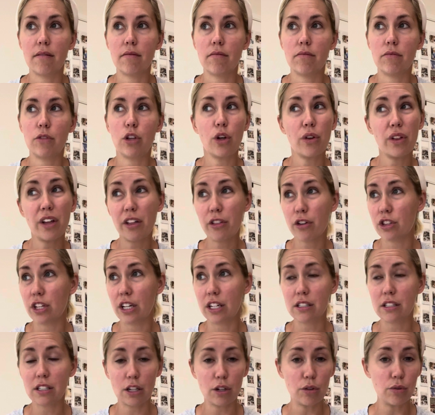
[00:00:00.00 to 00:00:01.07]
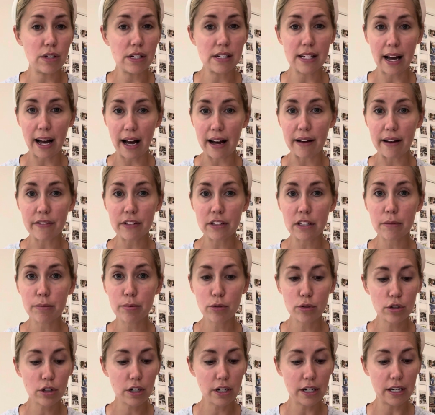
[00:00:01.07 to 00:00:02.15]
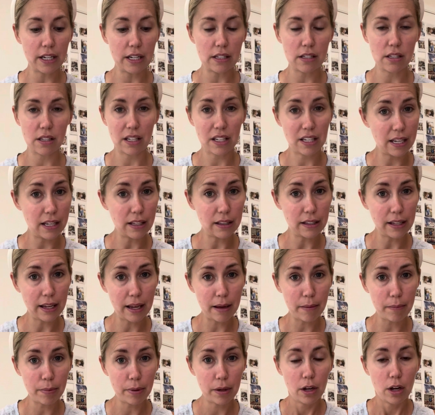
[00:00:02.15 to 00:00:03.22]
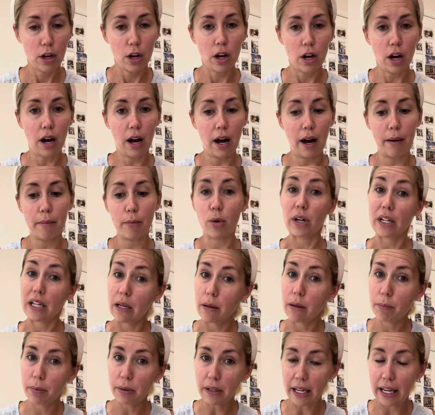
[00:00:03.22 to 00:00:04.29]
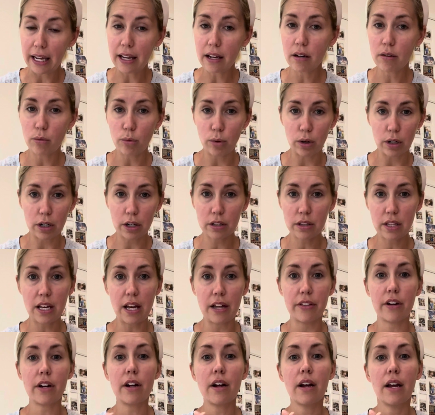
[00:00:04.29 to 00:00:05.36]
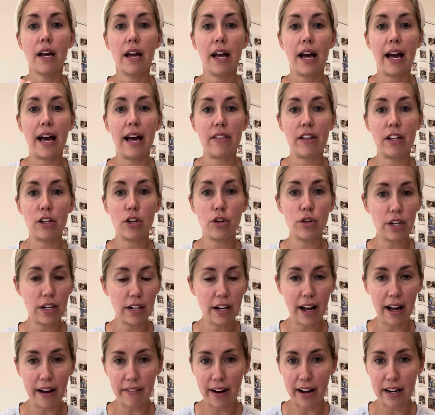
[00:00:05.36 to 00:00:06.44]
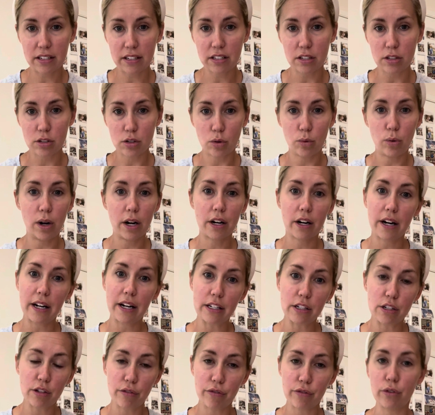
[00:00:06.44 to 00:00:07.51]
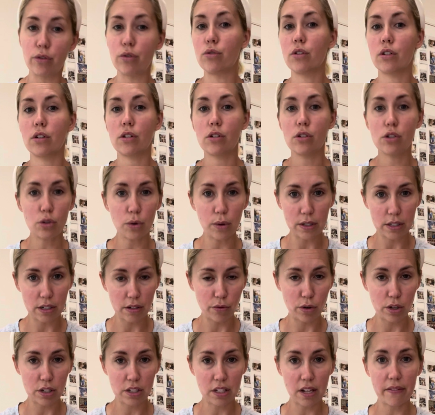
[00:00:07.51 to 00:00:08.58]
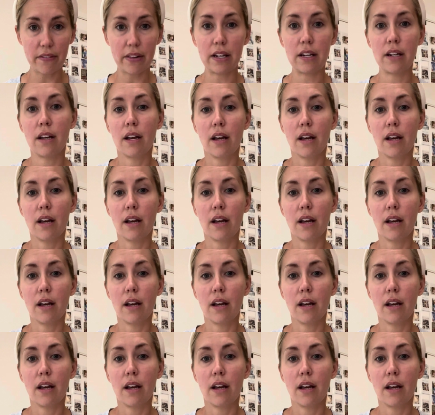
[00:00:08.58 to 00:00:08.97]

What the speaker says: the only other things that you need to have in the brooder is the heat lamp or heat plate, one or the other, and then you need to have access to water and to food 24/7.